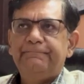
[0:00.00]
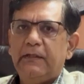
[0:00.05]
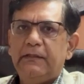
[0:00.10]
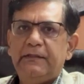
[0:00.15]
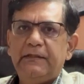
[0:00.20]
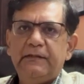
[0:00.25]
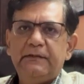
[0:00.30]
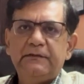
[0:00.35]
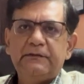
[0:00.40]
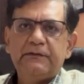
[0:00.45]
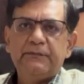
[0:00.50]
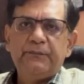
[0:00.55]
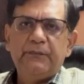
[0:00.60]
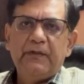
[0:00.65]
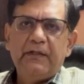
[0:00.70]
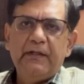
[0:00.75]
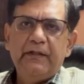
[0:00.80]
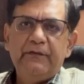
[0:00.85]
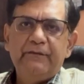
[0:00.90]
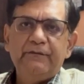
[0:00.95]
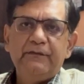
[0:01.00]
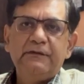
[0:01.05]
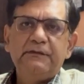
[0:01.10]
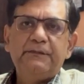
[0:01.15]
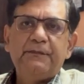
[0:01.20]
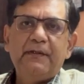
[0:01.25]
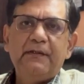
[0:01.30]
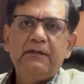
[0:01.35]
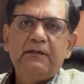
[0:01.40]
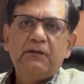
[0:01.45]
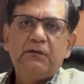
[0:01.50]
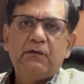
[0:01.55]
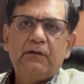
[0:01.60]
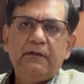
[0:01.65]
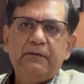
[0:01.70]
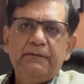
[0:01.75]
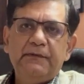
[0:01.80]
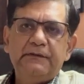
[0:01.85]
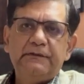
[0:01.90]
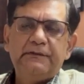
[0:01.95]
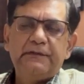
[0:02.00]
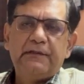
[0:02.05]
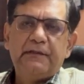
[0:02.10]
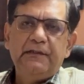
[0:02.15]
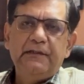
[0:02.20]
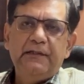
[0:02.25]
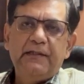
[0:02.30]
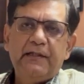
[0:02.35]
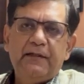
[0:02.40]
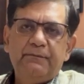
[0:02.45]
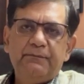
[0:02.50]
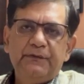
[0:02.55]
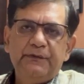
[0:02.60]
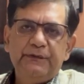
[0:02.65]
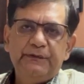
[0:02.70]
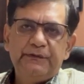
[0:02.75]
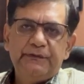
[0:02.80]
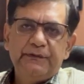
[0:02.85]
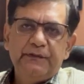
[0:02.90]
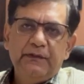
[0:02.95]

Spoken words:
arterial supply of the spinal cord basically happens.